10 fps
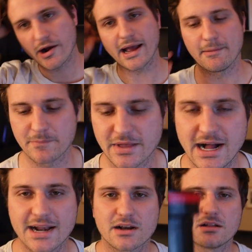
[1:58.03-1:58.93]
Okay,
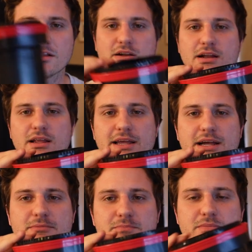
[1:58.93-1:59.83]
got it all loaded in
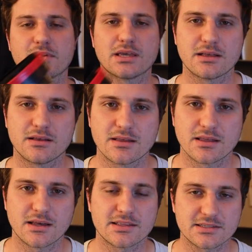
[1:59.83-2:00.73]
here.
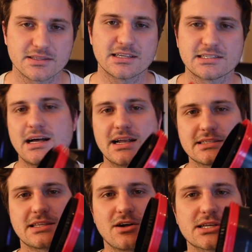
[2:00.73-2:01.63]
This is
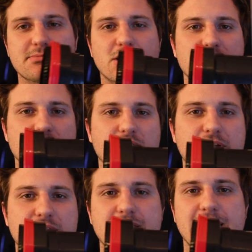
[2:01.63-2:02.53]
honestly the hardest part, is
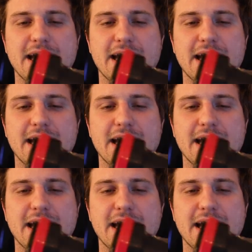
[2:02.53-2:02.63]
loading the